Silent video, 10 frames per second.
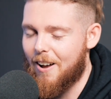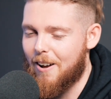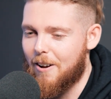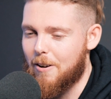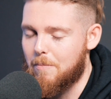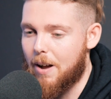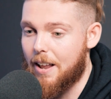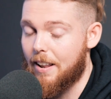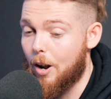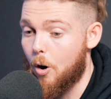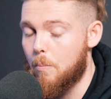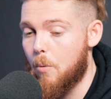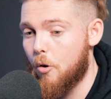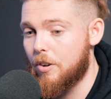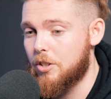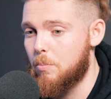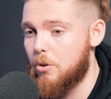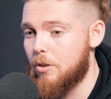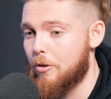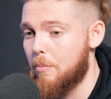And then I got more into
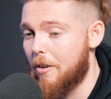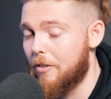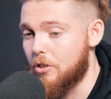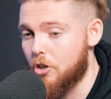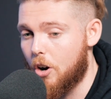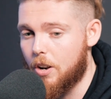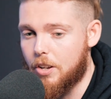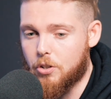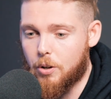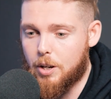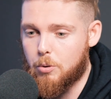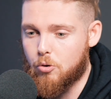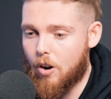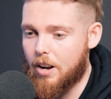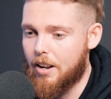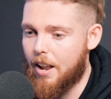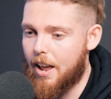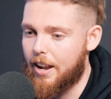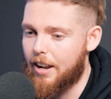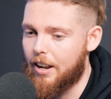music through my friend Charlie. So he was running
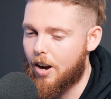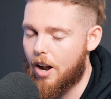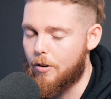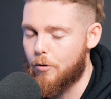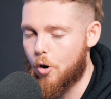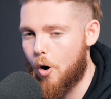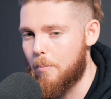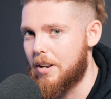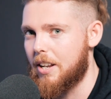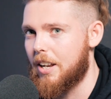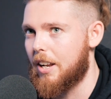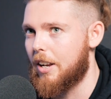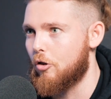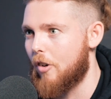a kind of comedy